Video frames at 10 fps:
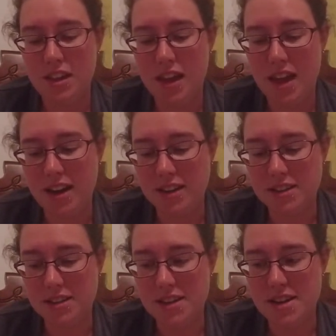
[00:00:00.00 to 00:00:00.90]
and
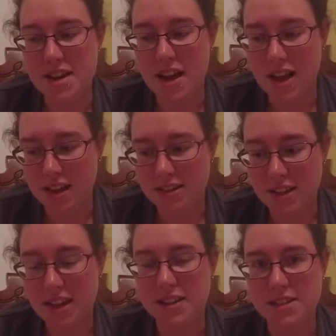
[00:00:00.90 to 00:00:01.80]
it's not
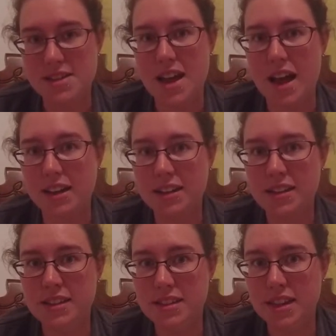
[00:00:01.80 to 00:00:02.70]

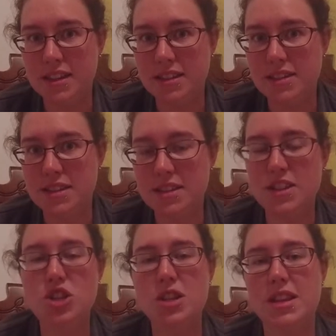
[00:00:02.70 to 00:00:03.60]
a
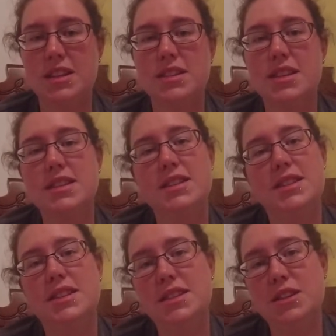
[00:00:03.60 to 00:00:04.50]
decision that is
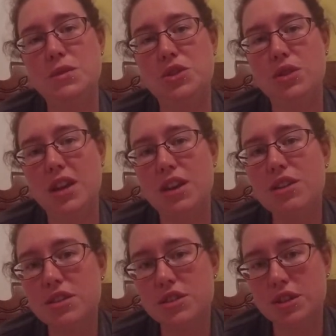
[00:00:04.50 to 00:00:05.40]
consistent with your
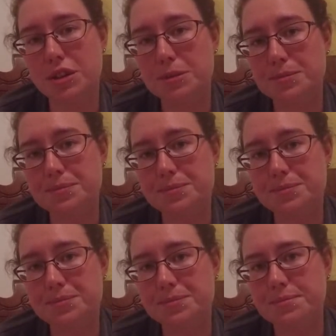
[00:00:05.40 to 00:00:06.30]
character,
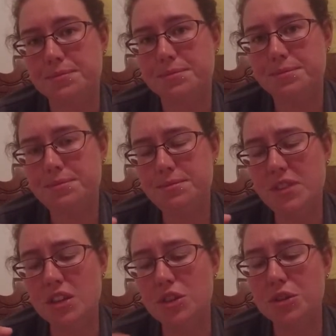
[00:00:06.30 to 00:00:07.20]

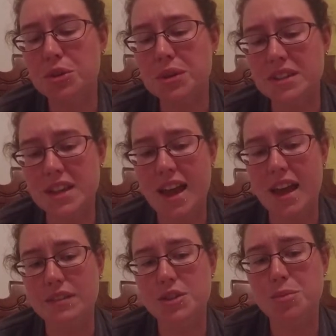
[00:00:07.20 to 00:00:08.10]
you're going to
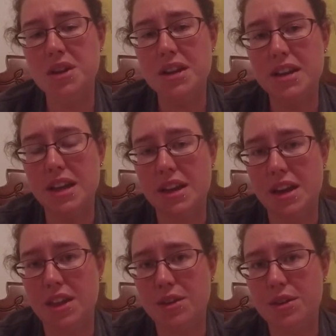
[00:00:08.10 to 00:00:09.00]
have to bring in
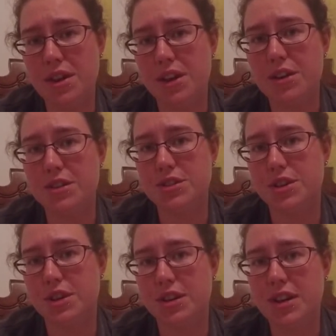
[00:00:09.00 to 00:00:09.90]
another
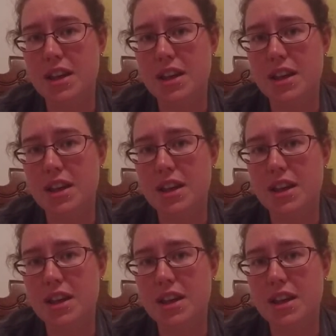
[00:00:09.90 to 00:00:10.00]
character